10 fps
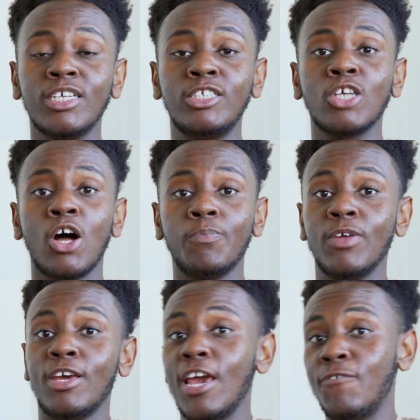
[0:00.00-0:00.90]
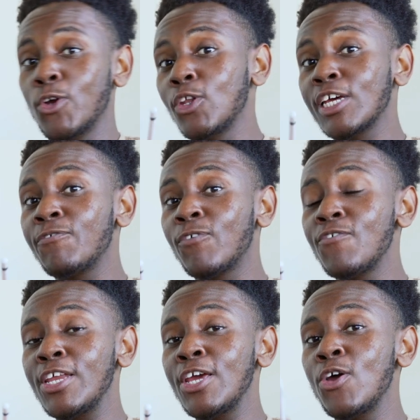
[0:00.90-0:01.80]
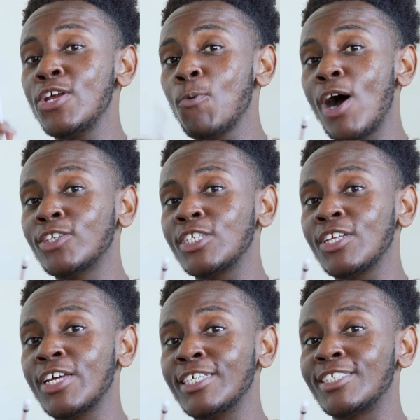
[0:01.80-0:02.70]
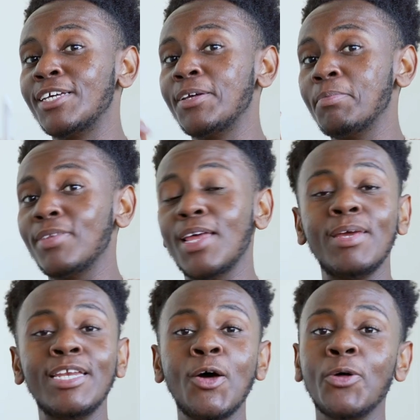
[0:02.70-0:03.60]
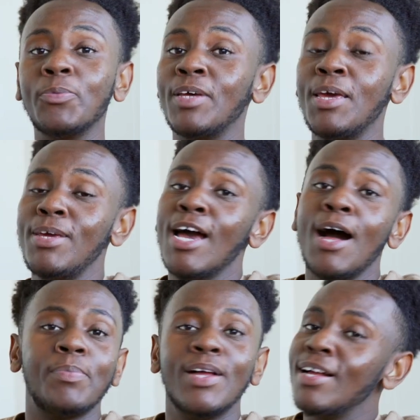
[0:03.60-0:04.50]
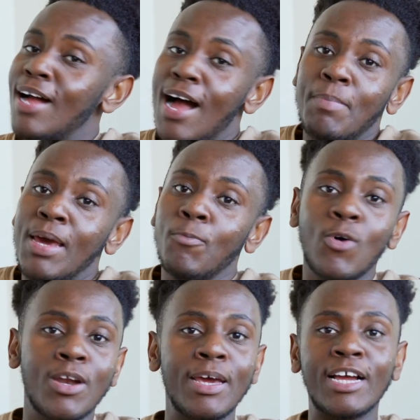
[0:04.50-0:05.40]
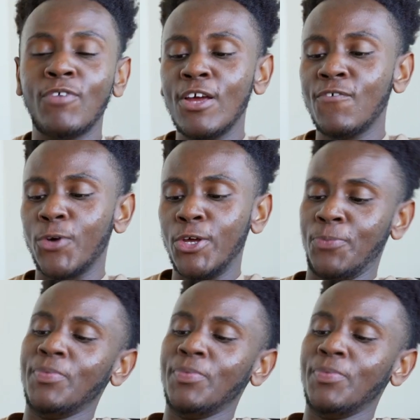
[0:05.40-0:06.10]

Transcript: So if you're looking for a video and you're watching this, let me know, hit me up. I may want to make a video for you.